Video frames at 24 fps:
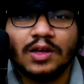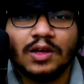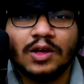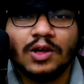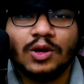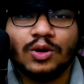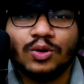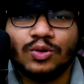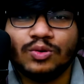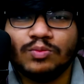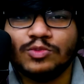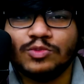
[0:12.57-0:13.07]

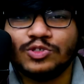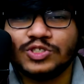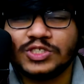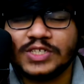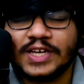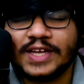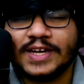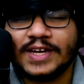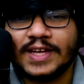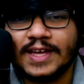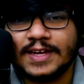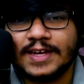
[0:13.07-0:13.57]
who
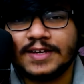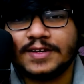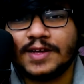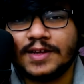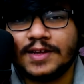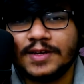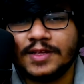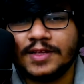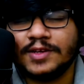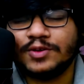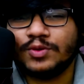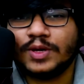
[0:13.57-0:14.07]
Mujan had
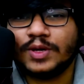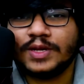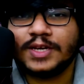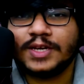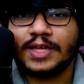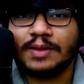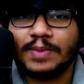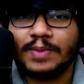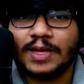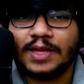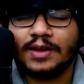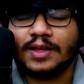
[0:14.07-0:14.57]
turned into a
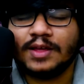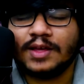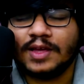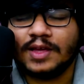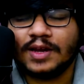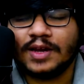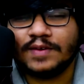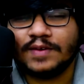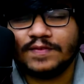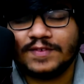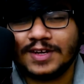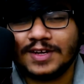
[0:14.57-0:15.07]
demon,
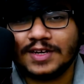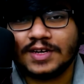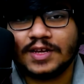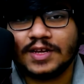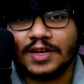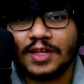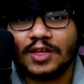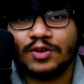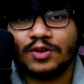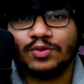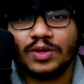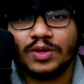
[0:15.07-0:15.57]
and after
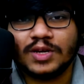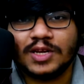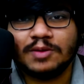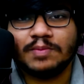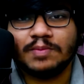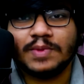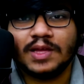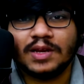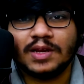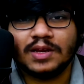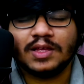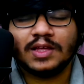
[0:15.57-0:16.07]
turning into a
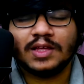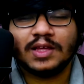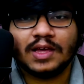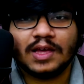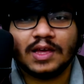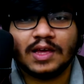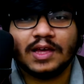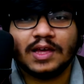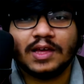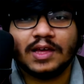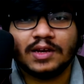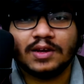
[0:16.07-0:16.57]
demon he
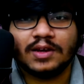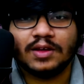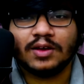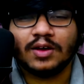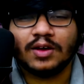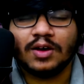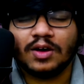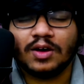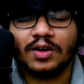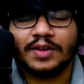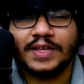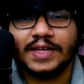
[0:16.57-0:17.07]
had
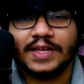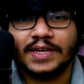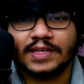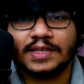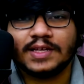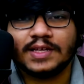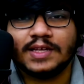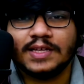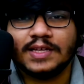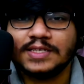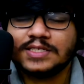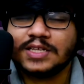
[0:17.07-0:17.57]
gone and
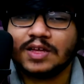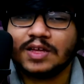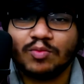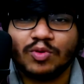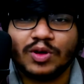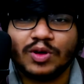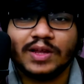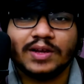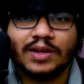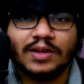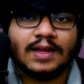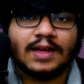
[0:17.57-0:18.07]
killed
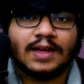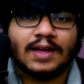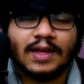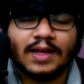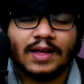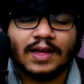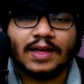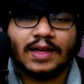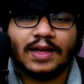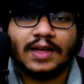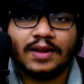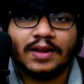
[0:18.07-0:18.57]
someone,
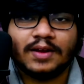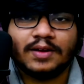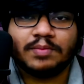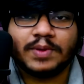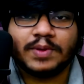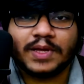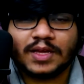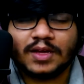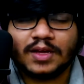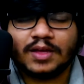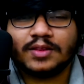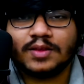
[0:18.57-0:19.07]
and
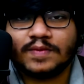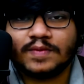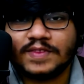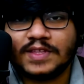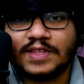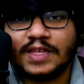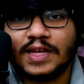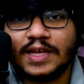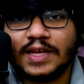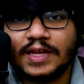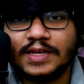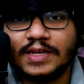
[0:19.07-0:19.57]
because of
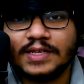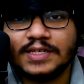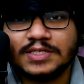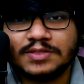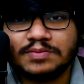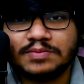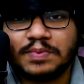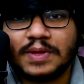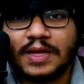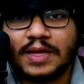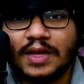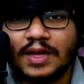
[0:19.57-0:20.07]
that his
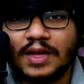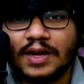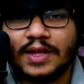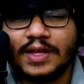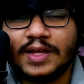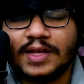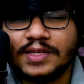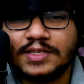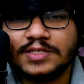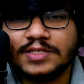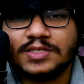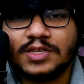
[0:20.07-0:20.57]

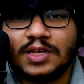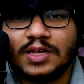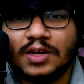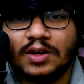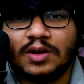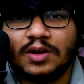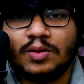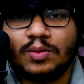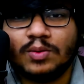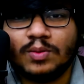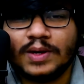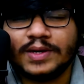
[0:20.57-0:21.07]
parents
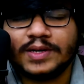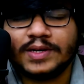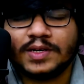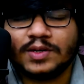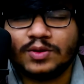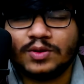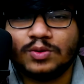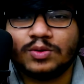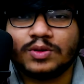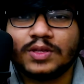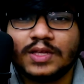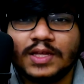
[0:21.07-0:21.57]
wanted
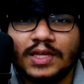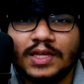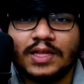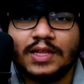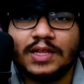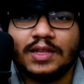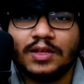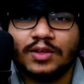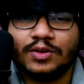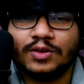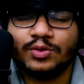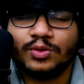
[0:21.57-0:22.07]
to kill
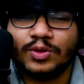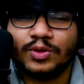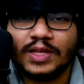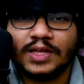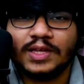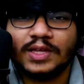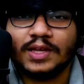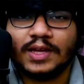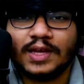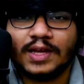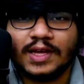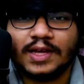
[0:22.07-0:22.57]

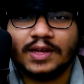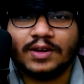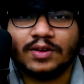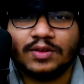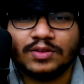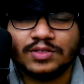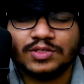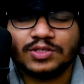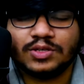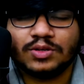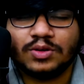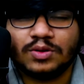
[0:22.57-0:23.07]
Rui and
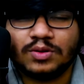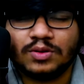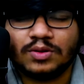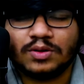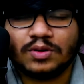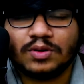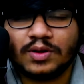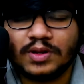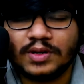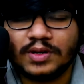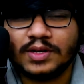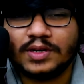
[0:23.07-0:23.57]
also
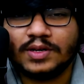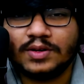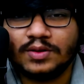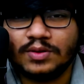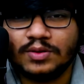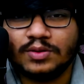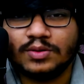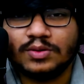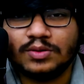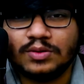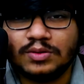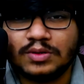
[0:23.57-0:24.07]
wanted
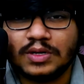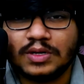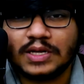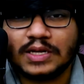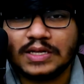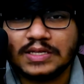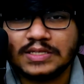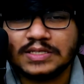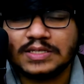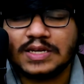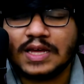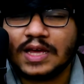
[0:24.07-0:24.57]
to, I
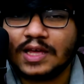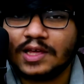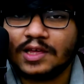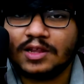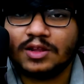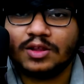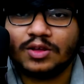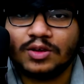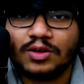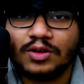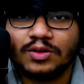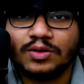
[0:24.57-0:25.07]
guess, die
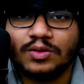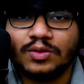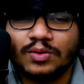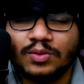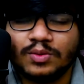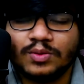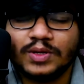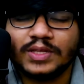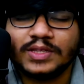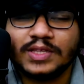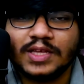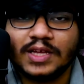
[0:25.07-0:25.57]
along
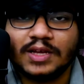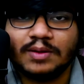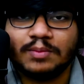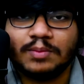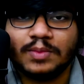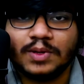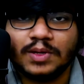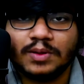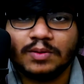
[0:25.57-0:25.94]
with him